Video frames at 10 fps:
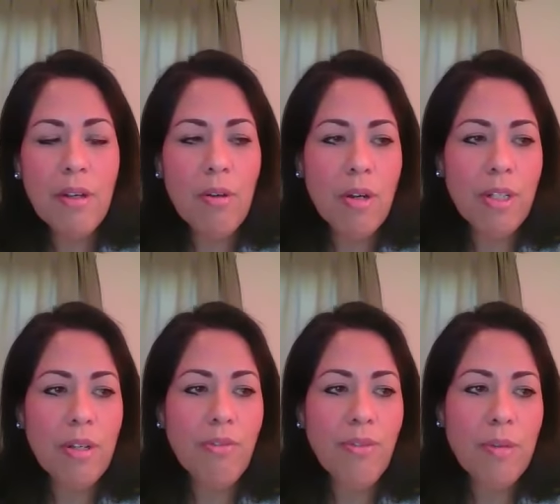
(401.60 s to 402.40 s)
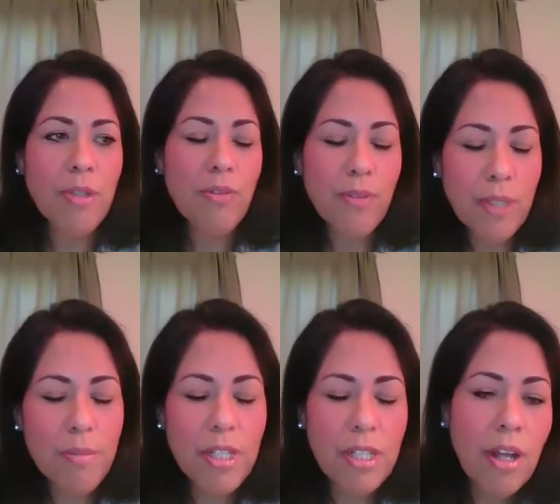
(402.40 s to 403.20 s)
or from your
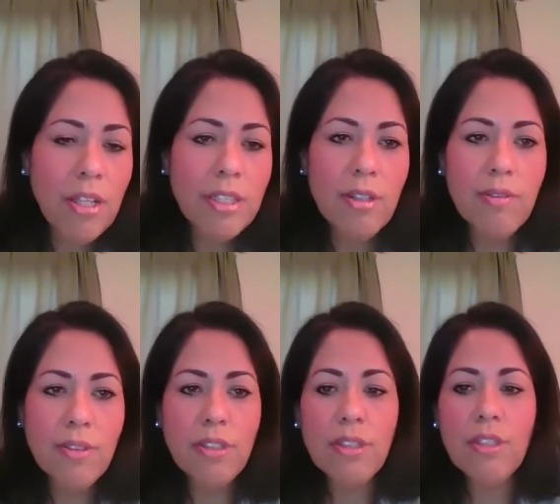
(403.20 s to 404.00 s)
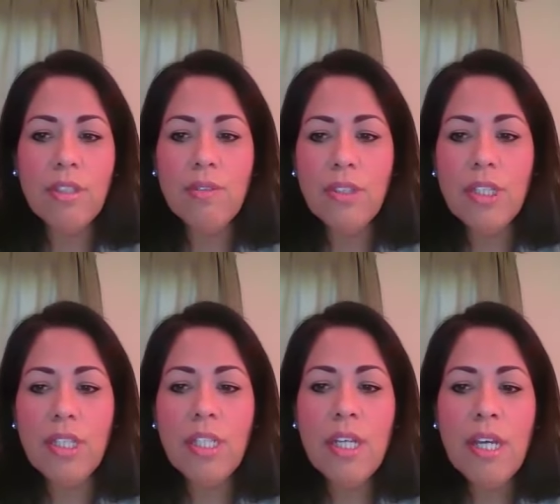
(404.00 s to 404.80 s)
community college over to
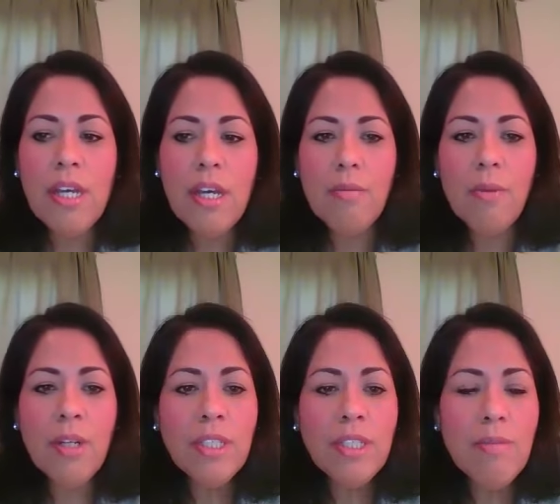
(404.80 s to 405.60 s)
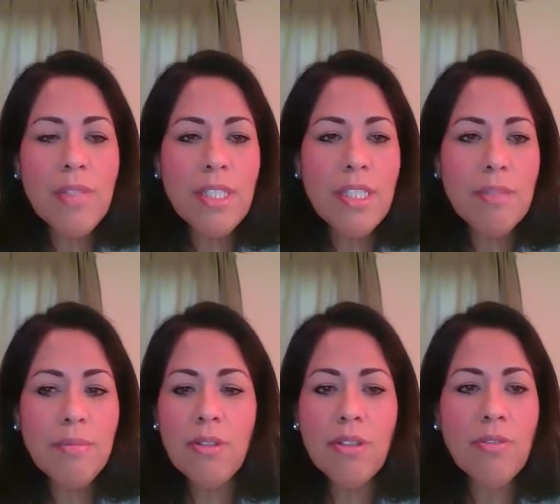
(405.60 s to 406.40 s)
university. What are some of the
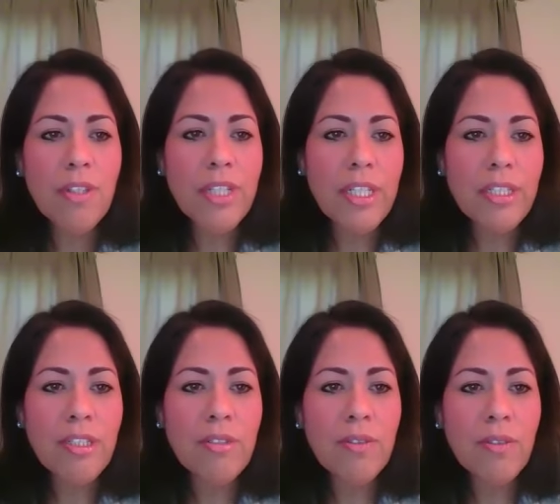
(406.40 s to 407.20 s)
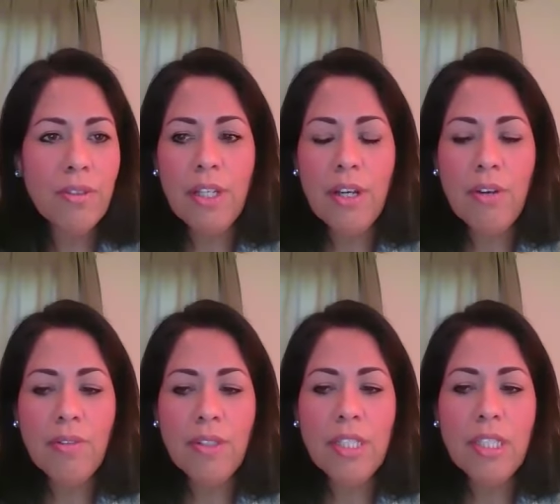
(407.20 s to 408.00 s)
tips you've gleaned, you've learned
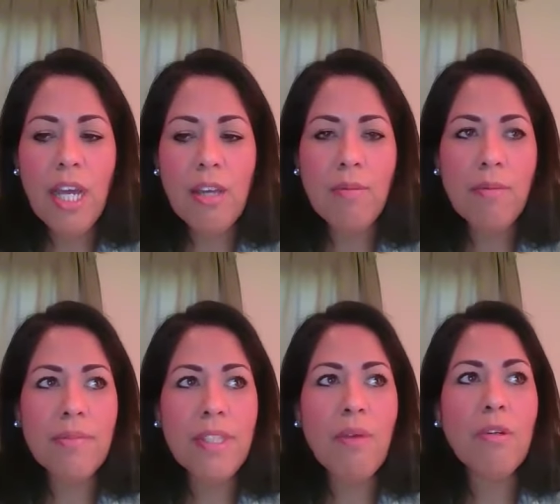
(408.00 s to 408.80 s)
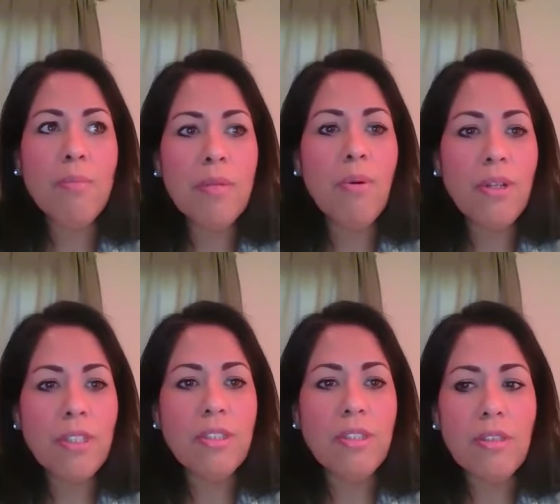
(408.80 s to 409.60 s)
over this time that would be important
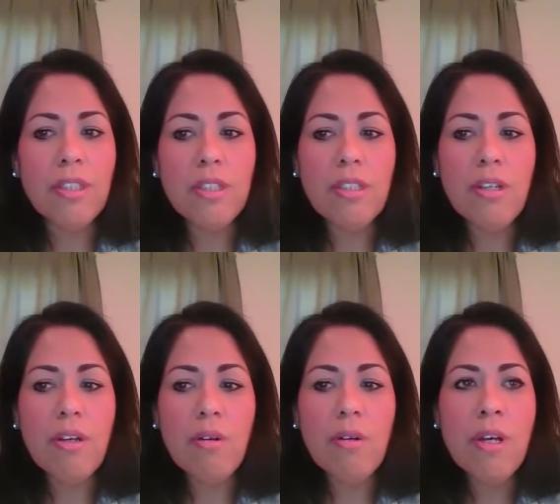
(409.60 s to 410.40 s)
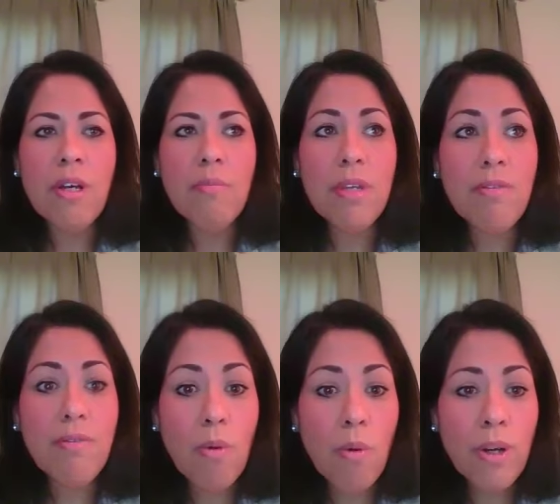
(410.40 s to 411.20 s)
to students to know
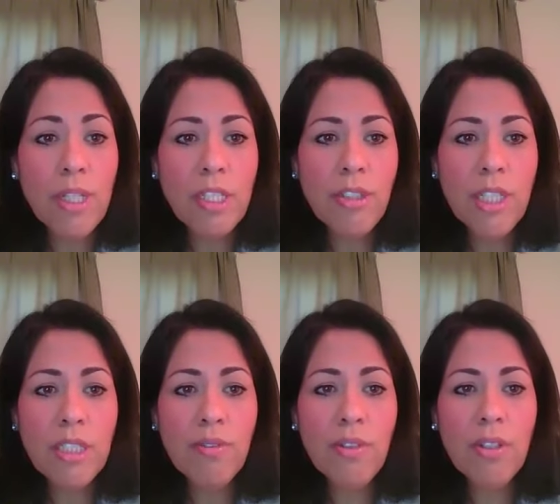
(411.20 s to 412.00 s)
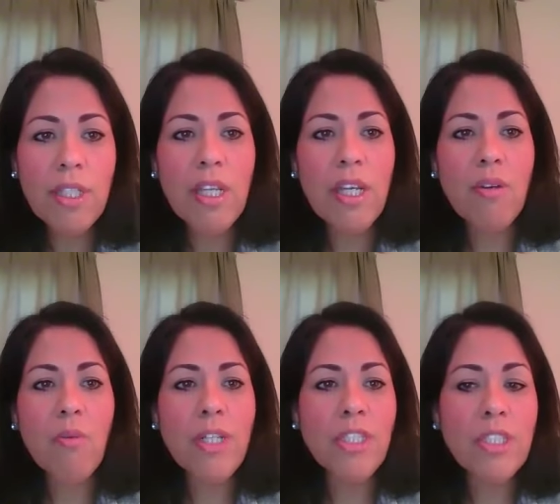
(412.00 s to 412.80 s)
before they transfer, and then
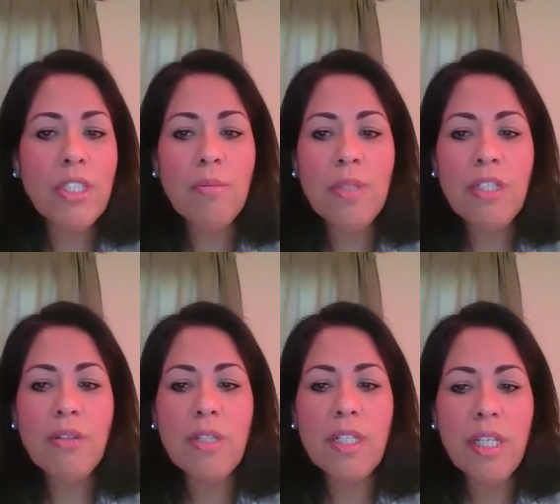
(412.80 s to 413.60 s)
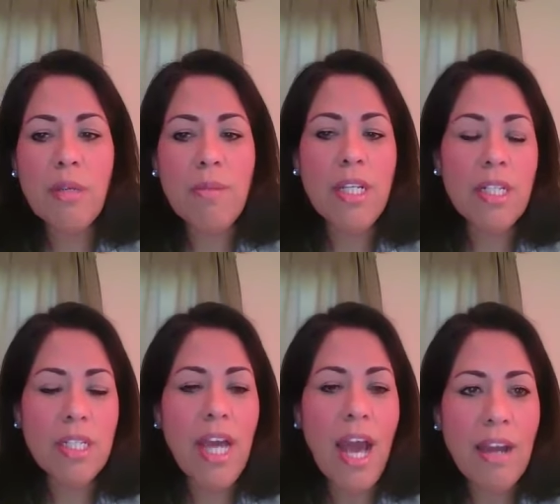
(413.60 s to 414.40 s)
what should they be doing
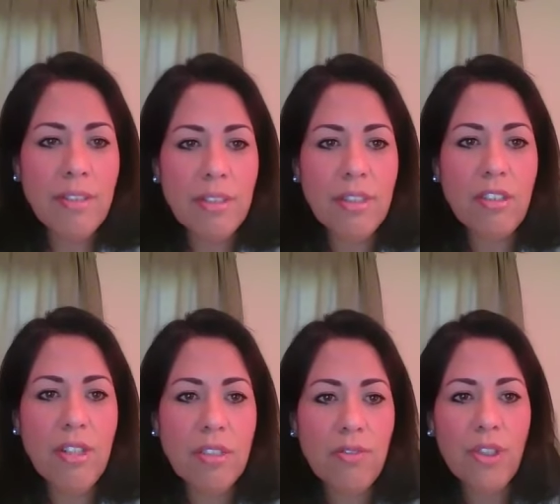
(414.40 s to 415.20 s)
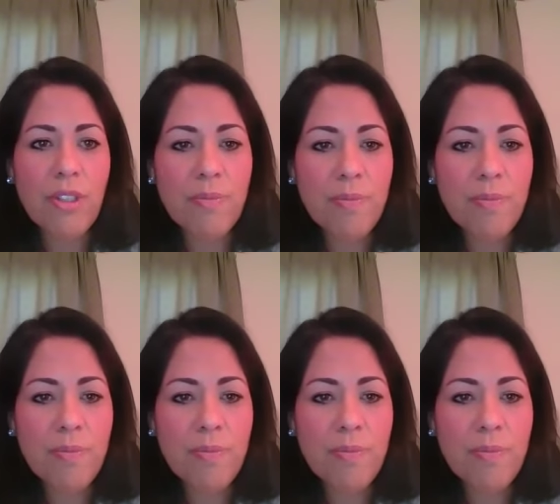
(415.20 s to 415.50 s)
immediately after they transfer?